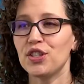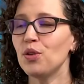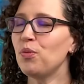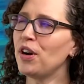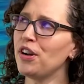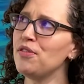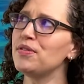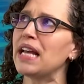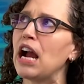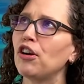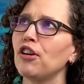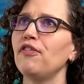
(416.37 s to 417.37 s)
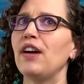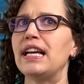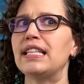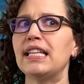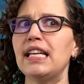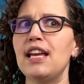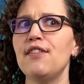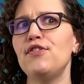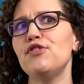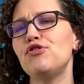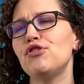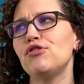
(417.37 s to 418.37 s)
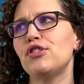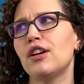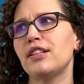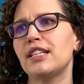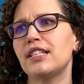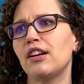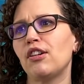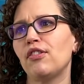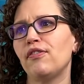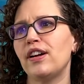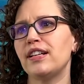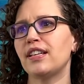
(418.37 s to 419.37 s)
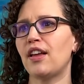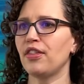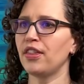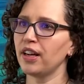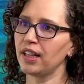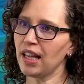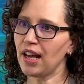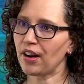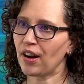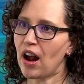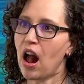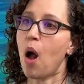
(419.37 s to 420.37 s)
So what are you sacrificing if you choose not to sacrifice the clutter?